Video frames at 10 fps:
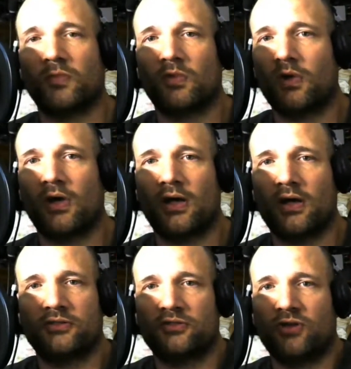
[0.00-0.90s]

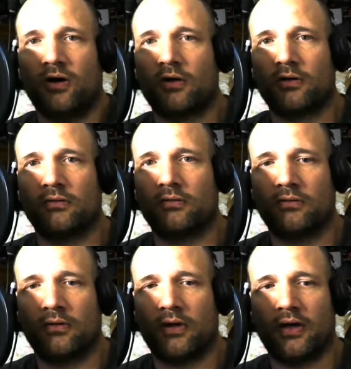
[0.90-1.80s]
It's junk.
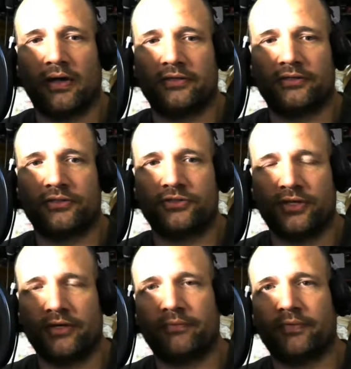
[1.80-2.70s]
It's a
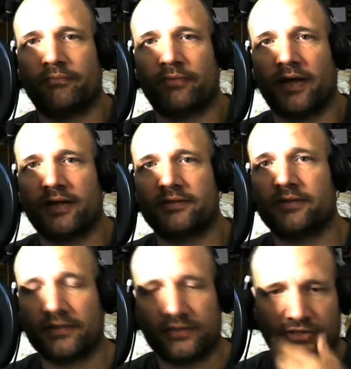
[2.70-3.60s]
cheap plastic
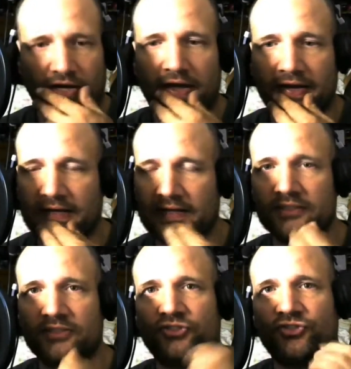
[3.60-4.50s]

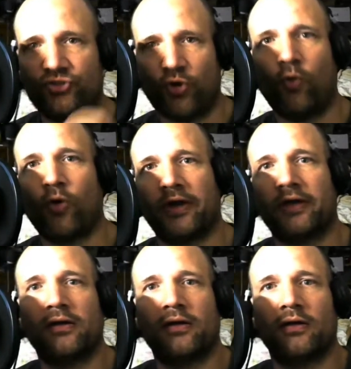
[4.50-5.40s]
Chinese toy
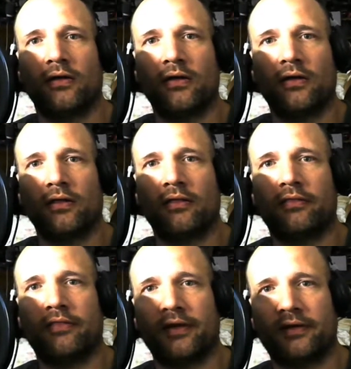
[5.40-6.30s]

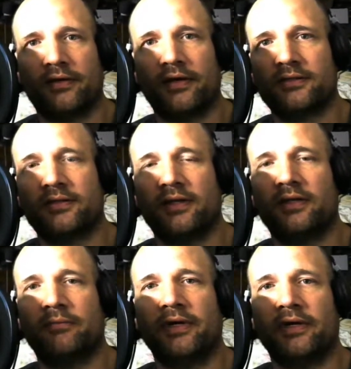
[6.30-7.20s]
that doesn't need to
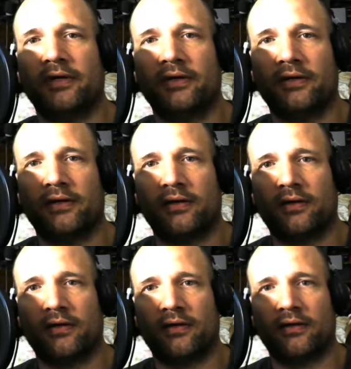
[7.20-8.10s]
be
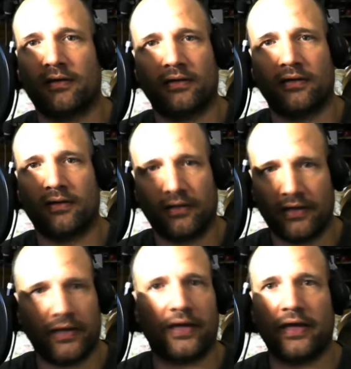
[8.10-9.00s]

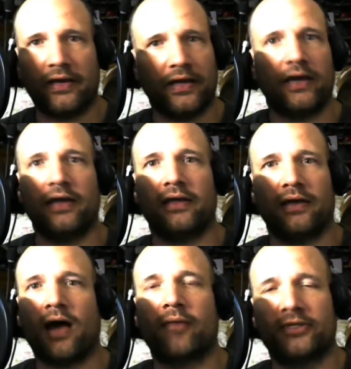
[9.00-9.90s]
in any
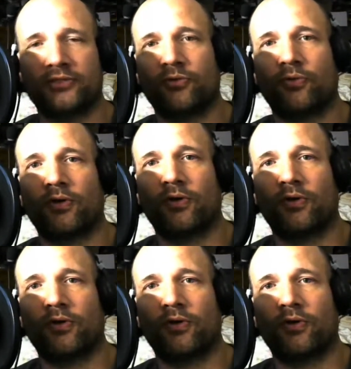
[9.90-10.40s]
hobby store.